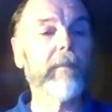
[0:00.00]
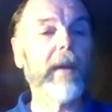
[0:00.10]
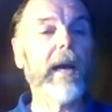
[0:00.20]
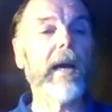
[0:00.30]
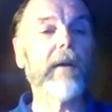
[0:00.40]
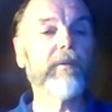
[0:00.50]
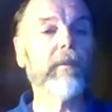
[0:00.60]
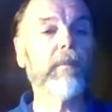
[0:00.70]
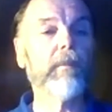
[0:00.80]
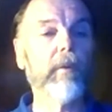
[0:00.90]
the point
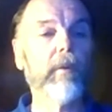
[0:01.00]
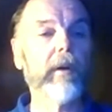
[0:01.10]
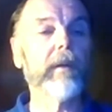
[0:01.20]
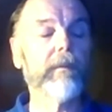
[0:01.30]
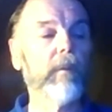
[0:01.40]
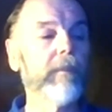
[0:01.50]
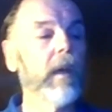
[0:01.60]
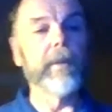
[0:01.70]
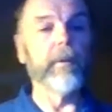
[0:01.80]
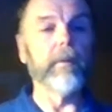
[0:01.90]
where, where
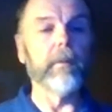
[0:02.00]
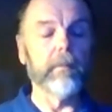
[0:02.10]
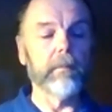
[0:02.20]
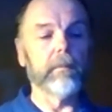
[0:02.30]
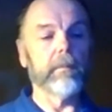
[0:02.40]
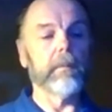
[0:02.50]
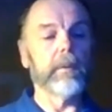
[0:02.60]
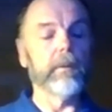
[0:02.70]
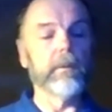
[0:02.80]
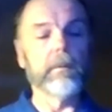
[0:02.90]
people
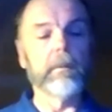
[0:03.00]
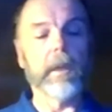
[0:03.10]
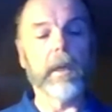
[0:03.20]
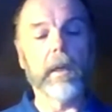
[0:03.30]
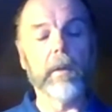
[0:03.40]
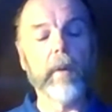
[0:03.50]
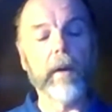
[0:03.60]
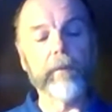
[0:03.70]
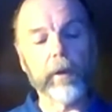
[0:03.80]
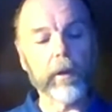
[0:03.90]
who, uh, who
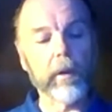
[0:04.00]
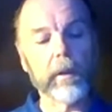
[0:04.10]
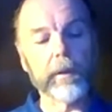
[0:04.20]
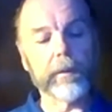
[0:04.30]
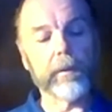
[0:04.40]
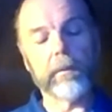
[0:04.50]
have concurrent